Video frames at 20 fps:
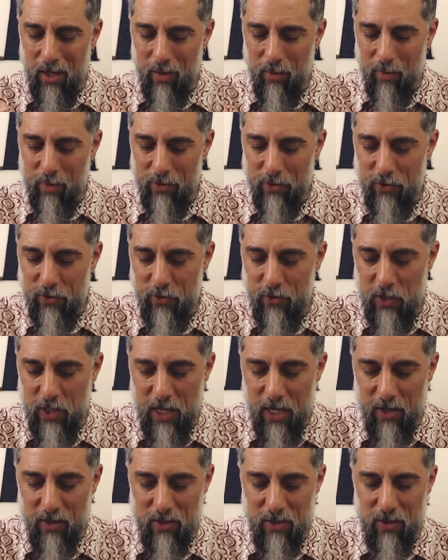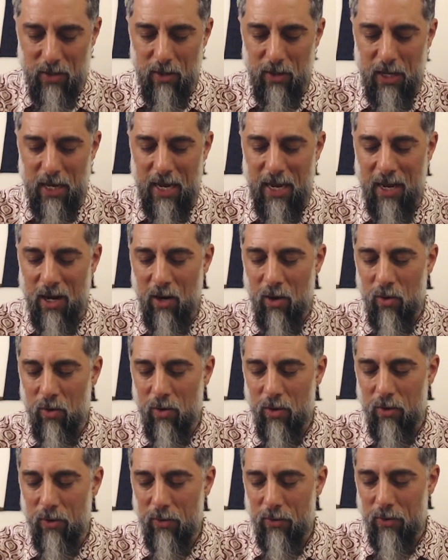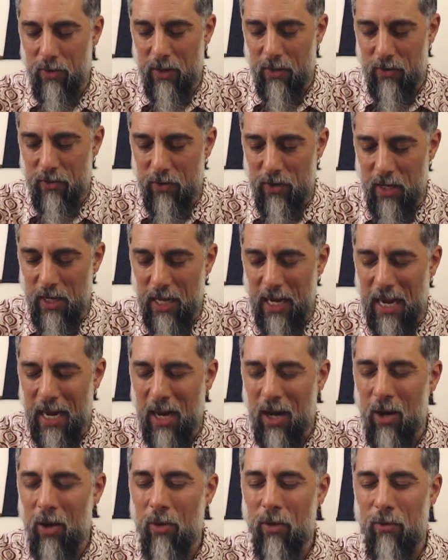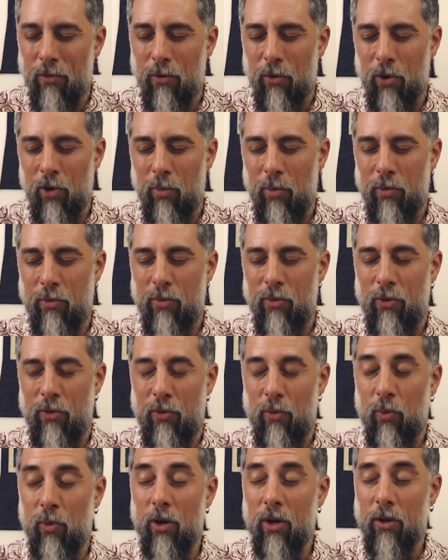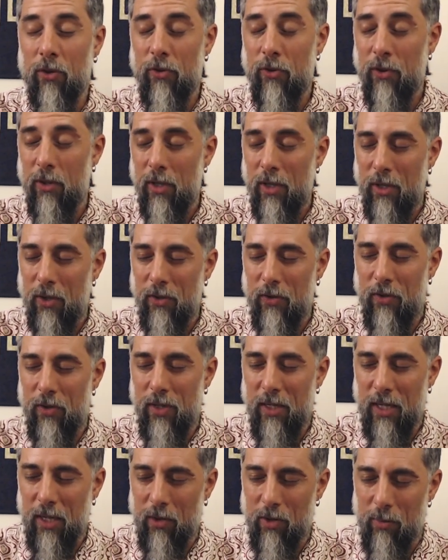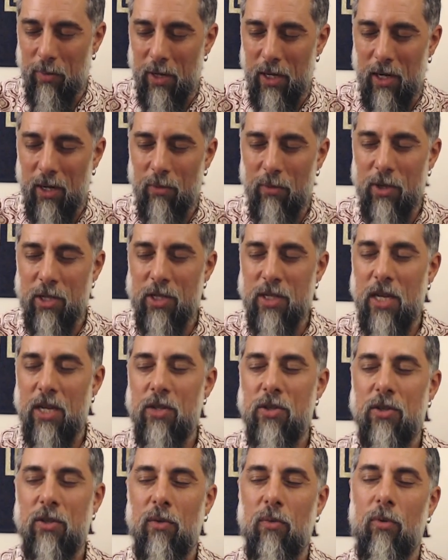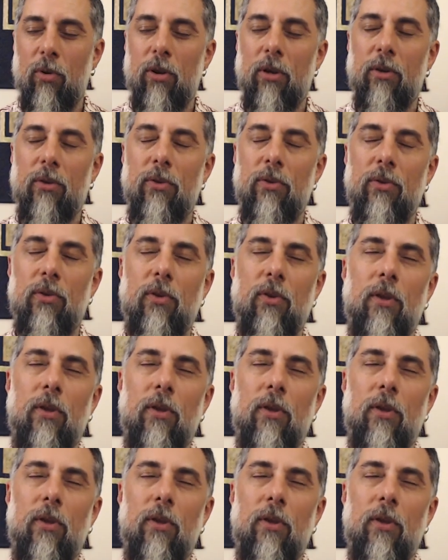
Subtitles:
seeing how the Four Noble Truths works, seeing how dependent origination works,